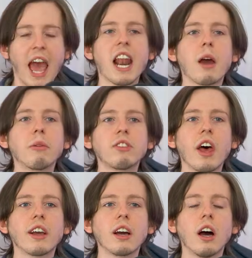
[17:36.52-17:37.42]
And I was
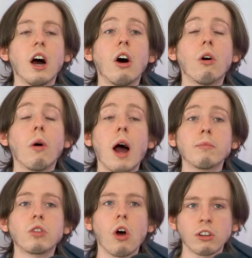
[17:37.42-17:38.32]
like, oh,
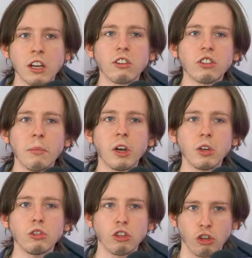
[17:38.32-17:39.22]
I'm talking to someone
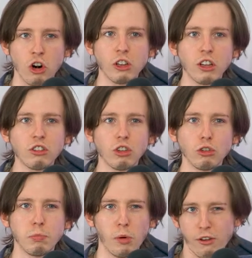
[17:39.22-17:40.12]
who's a journalist
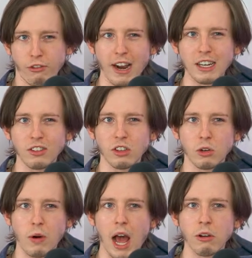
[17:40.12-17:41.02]
whose boyfriend isn't
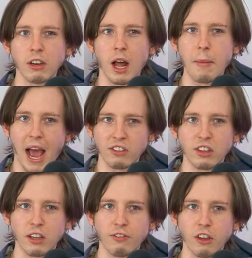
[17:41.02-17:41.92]
around, and I'm
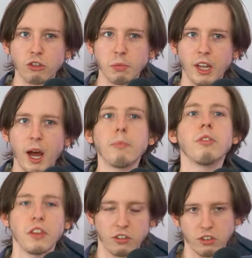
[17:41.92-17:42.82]
asking if they split
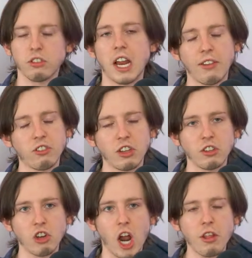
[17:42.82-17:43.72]
up. This is Nancy
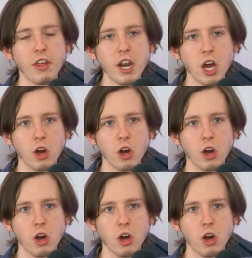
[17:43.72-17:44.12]
and Jonathan.